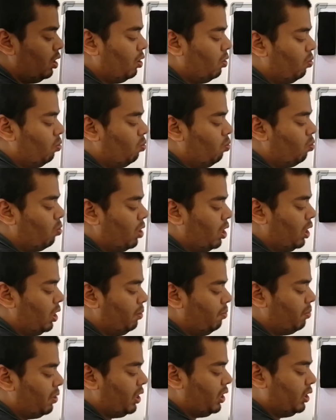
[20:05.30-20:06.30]
y
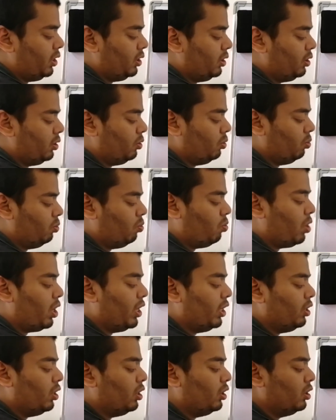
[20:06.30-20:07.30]
minus y
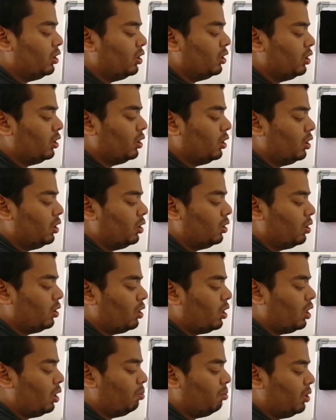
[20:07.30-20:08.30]
naught,
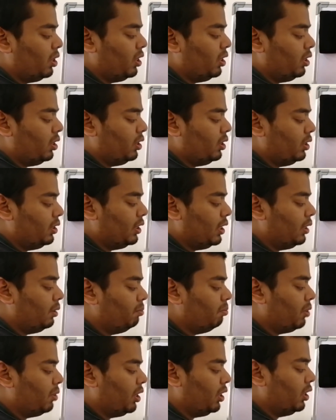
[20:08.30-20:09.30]
comma z
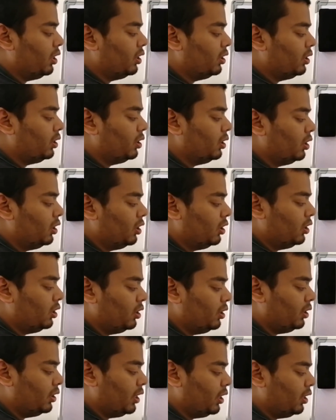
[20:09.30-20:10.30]
minus
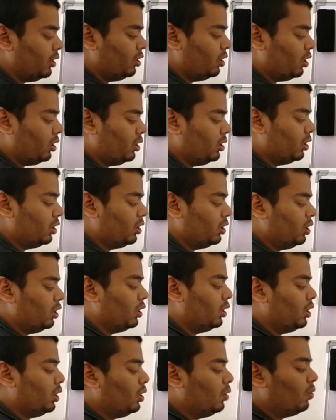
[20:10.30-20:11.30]
z naught,
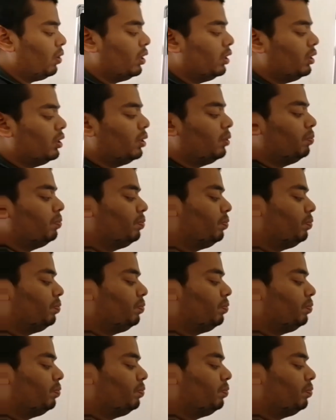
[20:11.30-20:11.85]
right there.